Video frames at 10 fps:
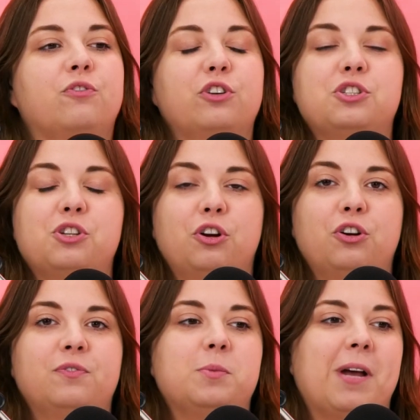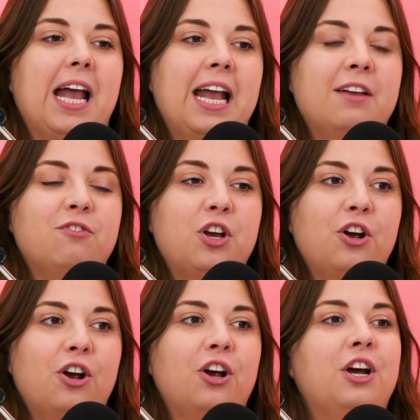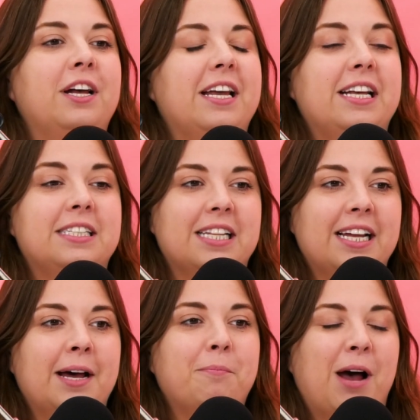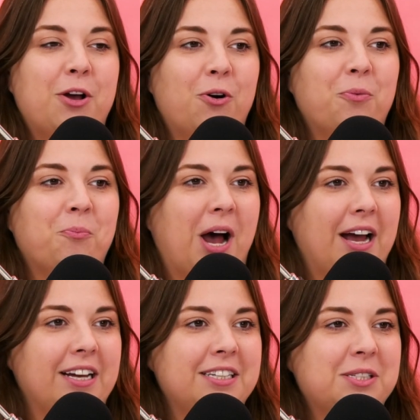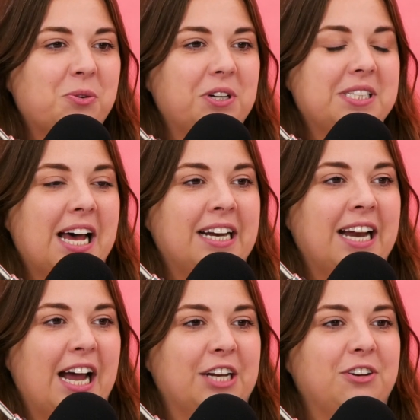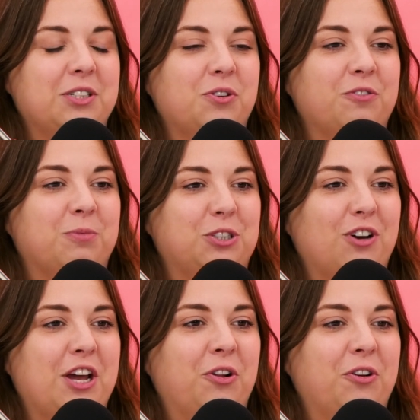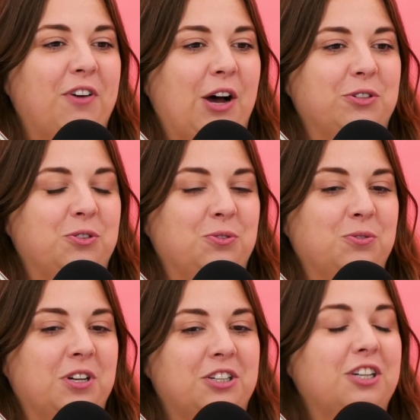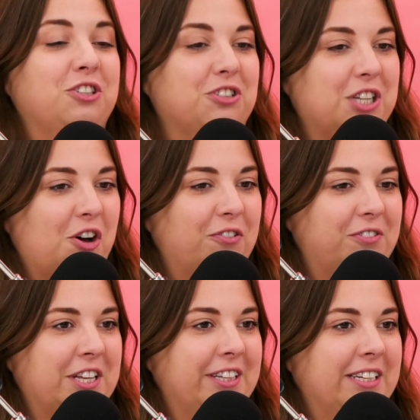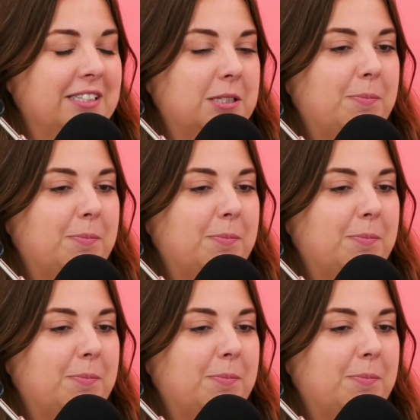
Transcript: of reserved behavior. Is that my own bias, or is that an accurate sort of portrayal of how to conduct yourself in these